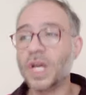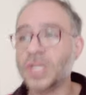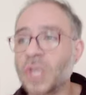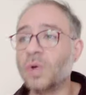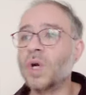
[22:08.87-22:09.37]

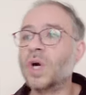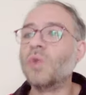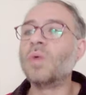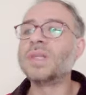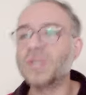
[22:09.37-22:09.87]
So
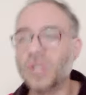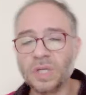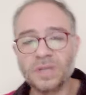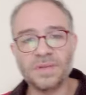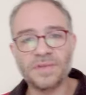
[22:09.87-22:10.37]
what's a
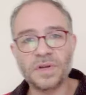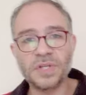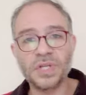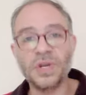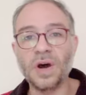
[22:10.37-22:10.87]
good
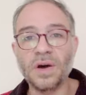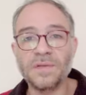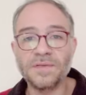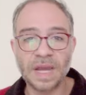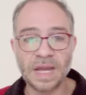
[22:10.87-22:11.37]
version
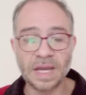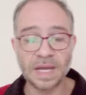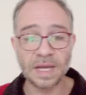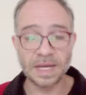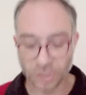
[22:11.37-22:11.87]
of
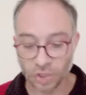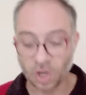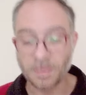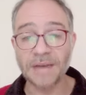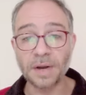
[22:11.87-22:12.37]
a straw
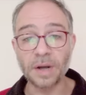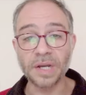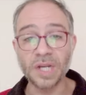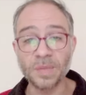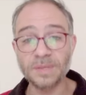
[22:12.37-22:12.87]
man
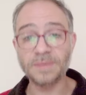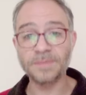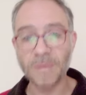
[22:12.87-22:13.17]
argument?